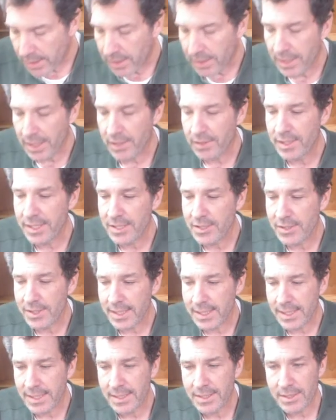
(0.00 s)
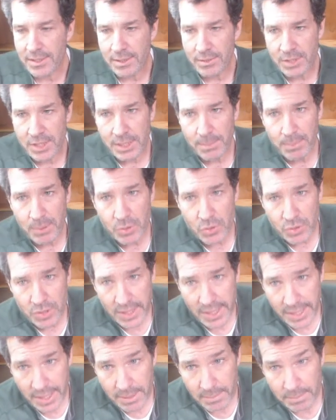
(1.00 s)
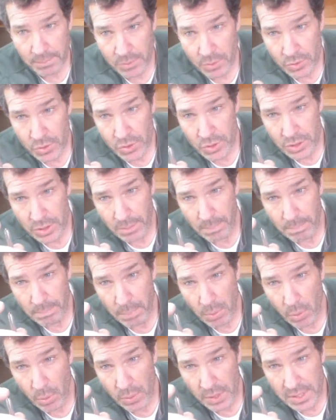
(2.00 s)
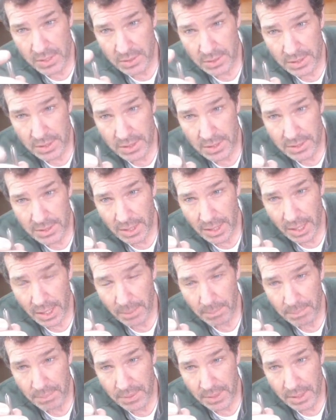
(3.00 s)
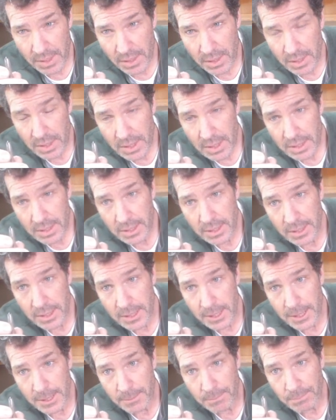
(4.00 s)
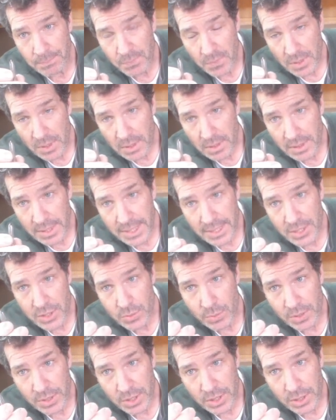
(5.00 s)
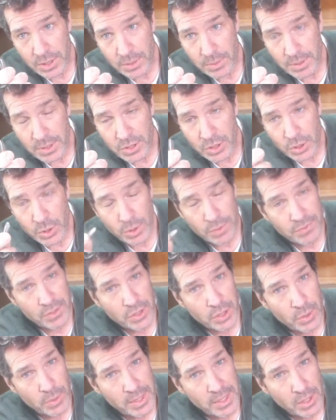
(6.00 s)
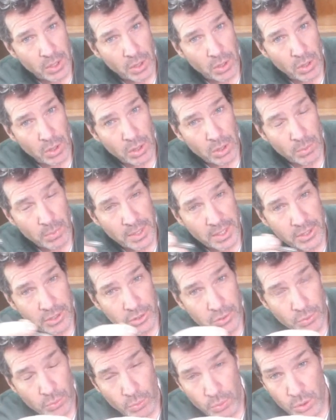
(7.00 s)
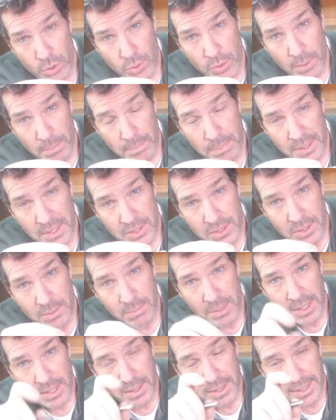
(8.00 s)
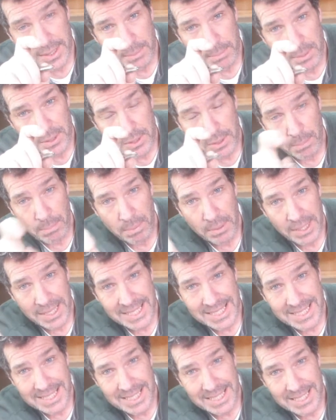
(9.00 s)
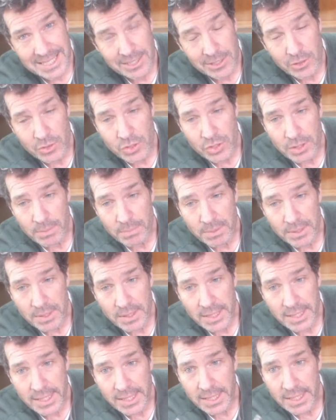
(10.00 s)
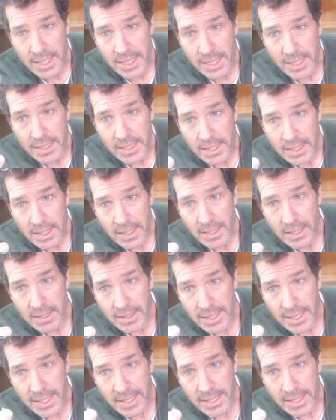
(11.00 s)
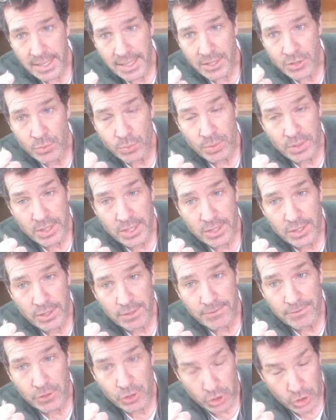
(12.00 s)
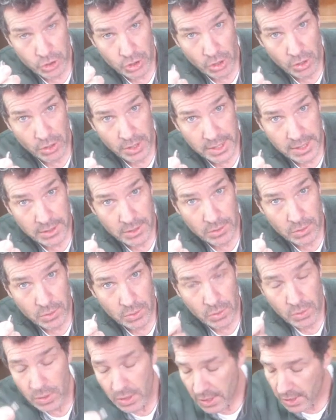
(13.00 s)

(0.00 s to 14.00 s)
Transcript: Now this is a typical tap. Notice the point on the top there. Um, that is what you would do if you're going all the way through a piece of metal, like a piece of plate steel or something like that. That it's really good for starting the hole.